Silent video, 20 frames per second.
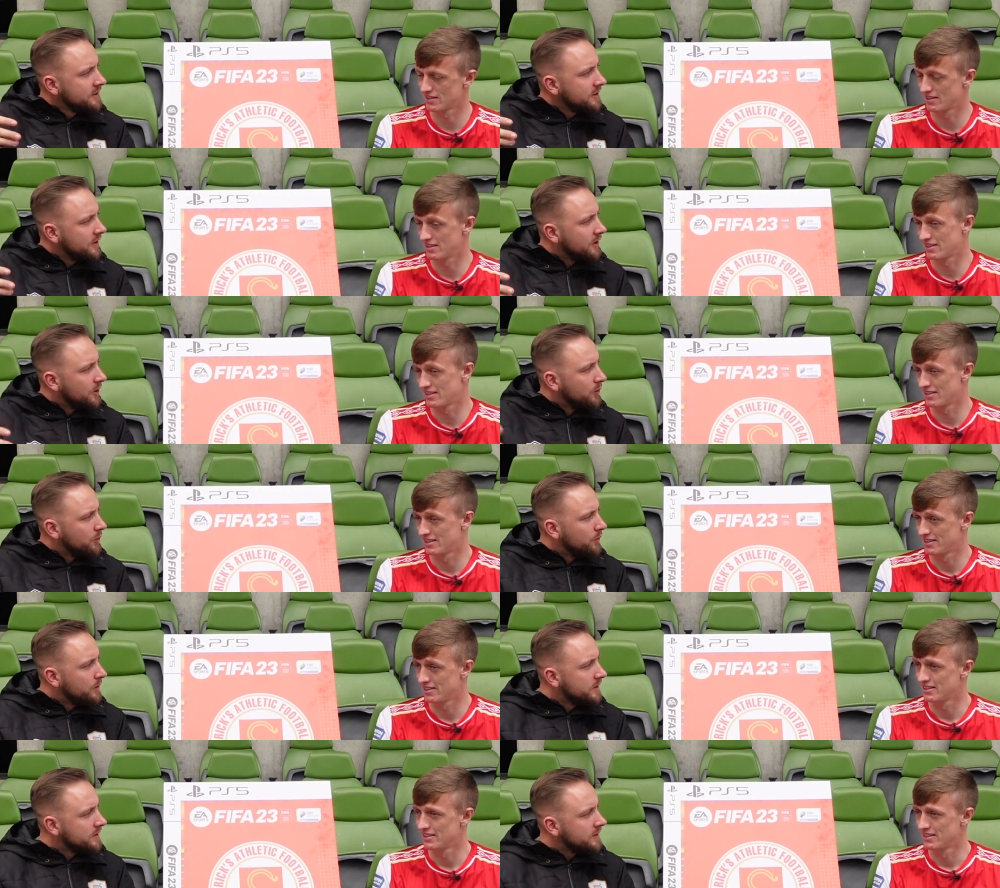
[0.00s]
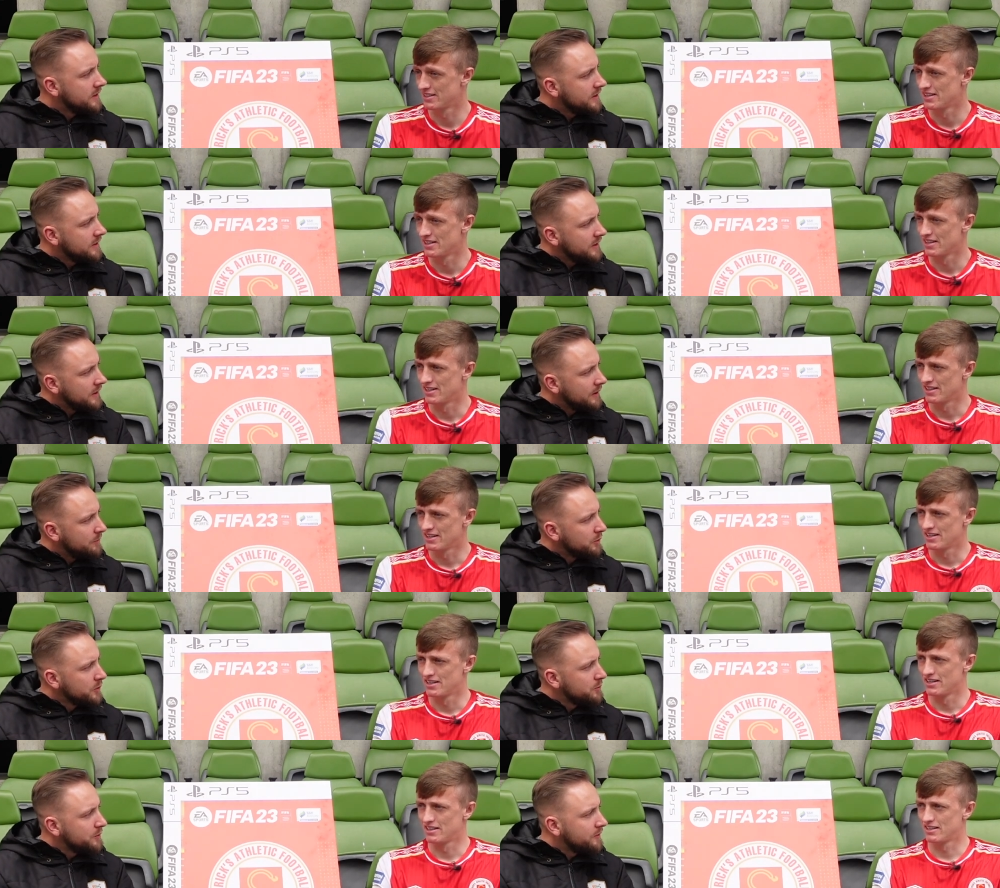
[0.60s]
Speaker 1: You know, and
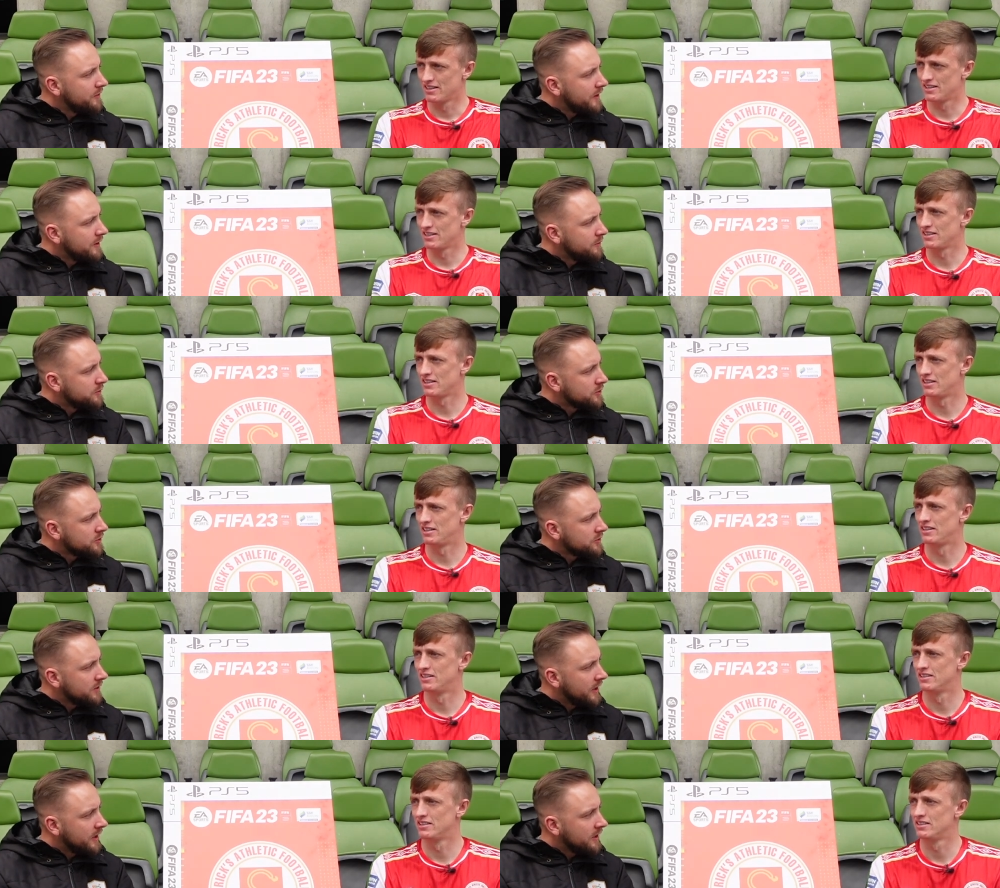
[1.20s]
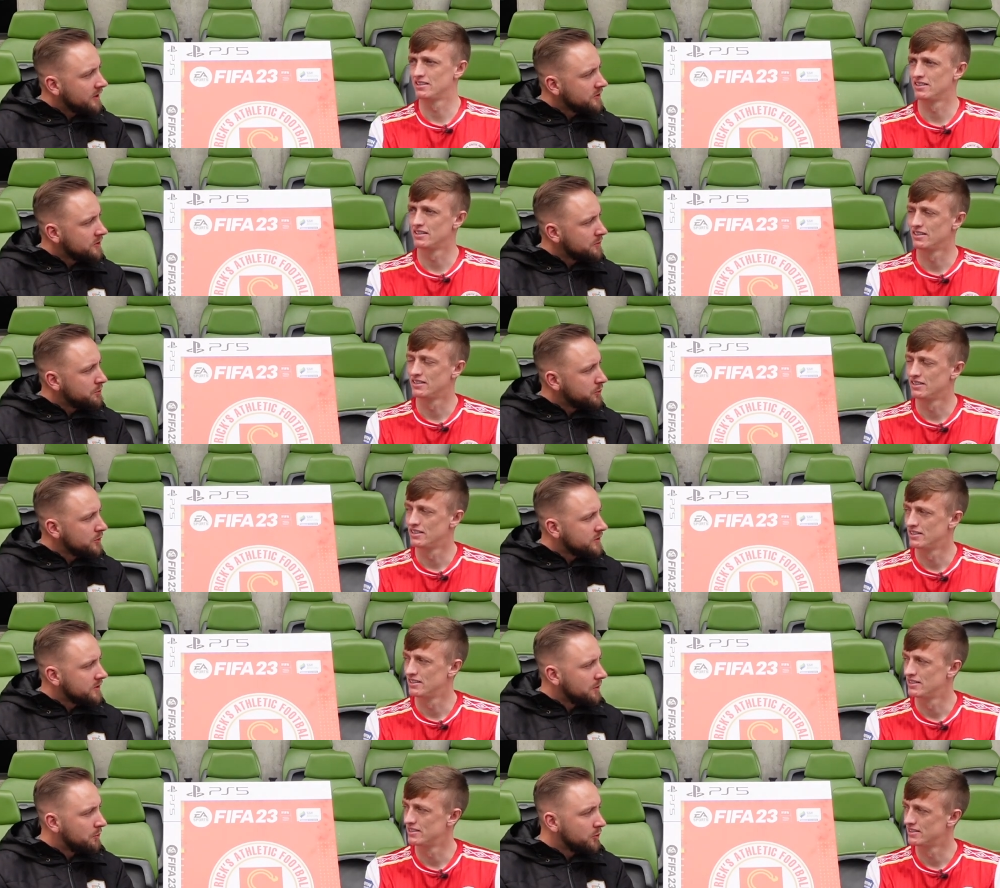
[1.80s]
it must be very frustrating because
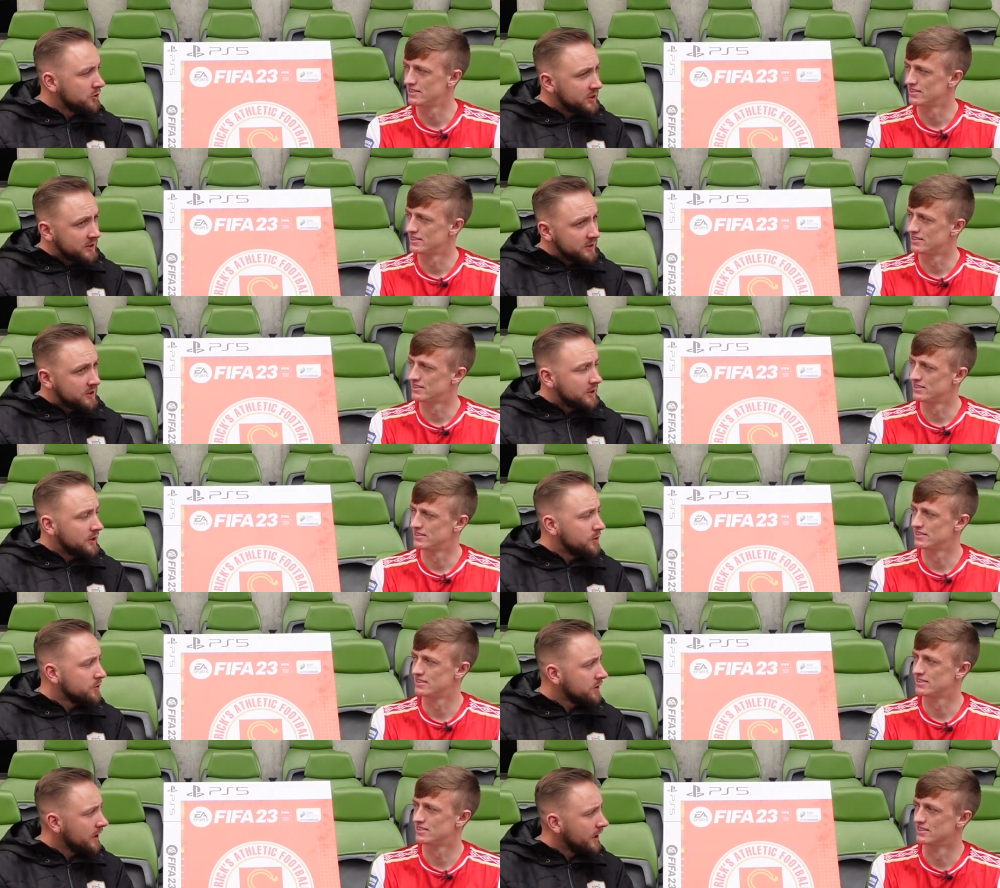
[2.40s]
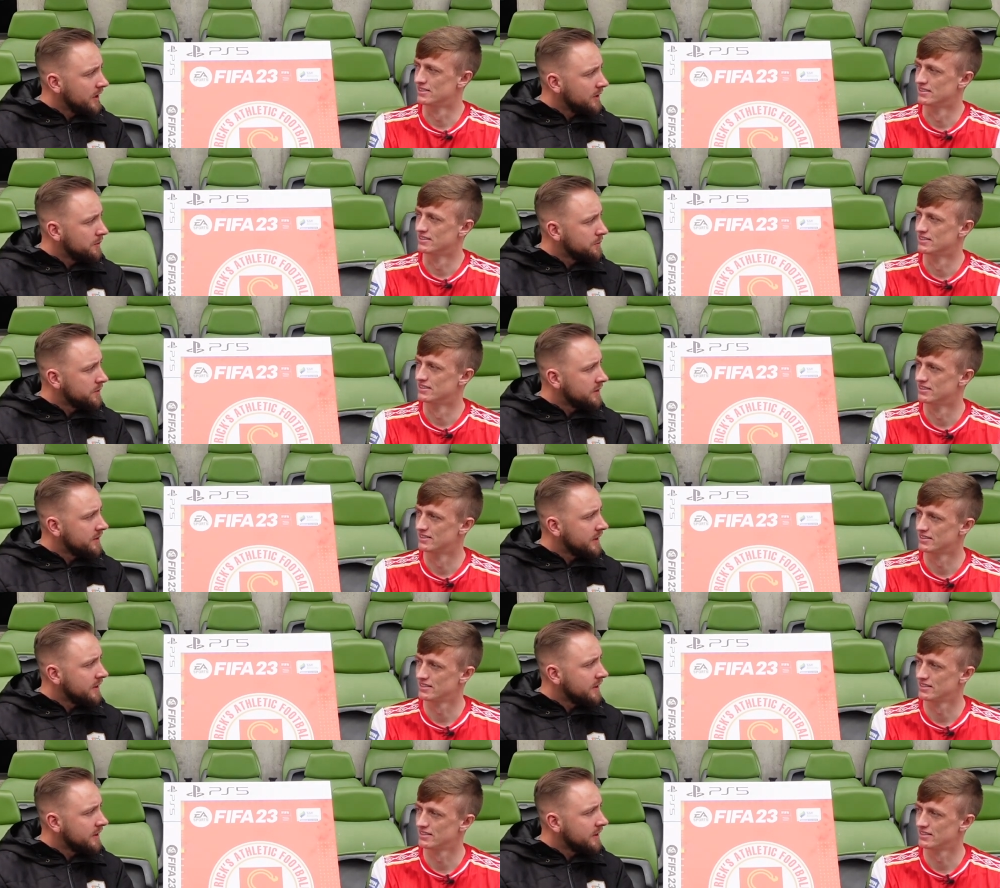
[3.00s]
he's put so much into those games,